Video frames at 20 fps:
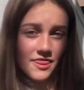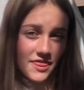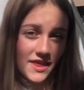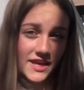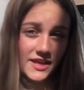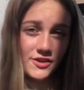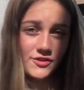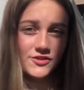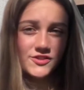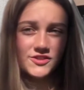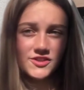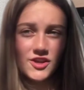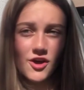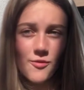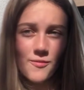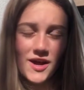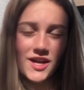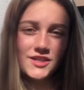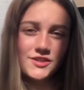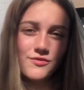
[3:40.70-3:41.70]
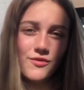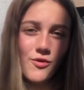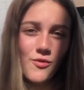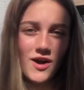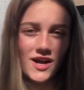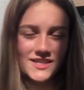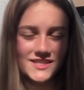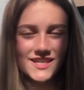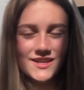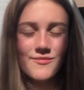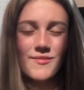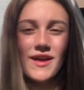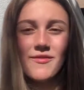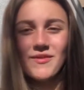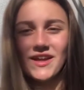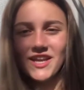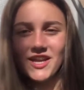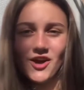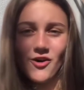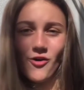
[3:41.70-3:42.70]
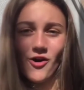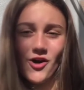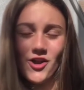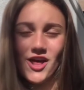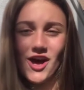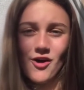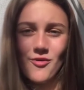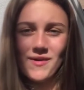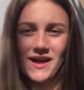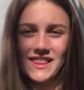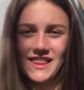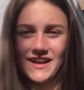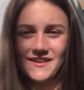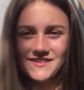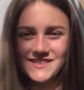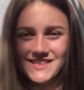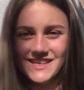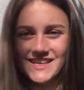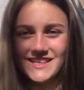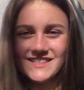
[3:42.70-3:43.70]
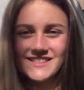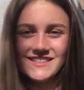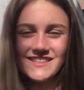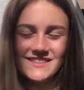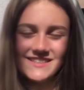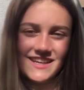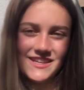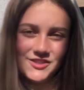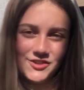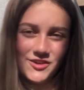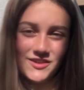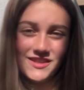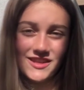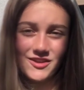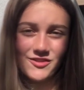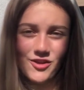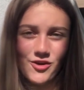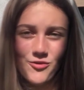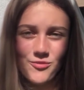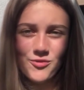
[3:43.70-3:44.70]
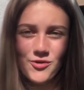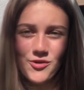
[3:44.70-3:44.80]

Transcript: Thank you so much for watching my video on how my life changed since I joined the GLOBE